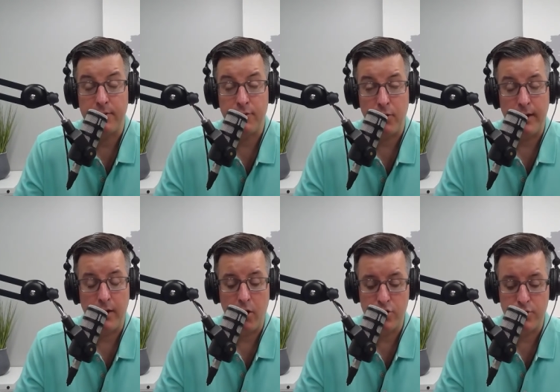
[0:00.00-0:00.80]
I certainly
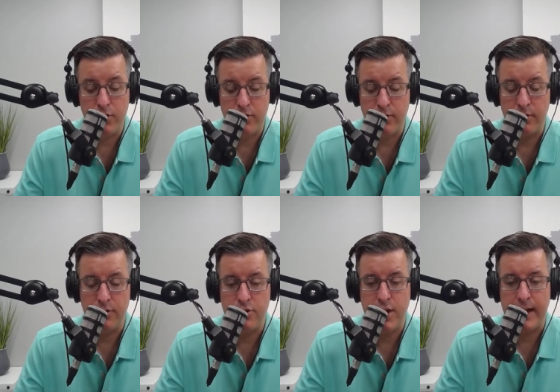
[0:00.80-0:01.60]
encourage you to, to
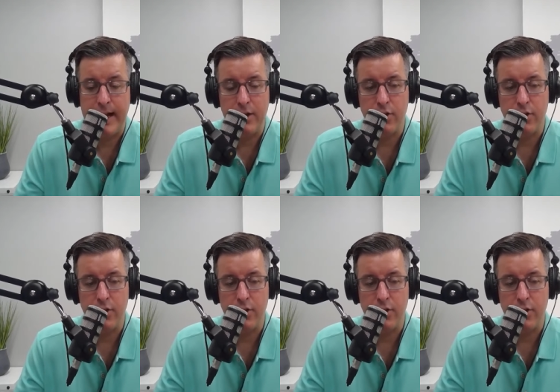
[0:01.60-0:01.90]
to check it out.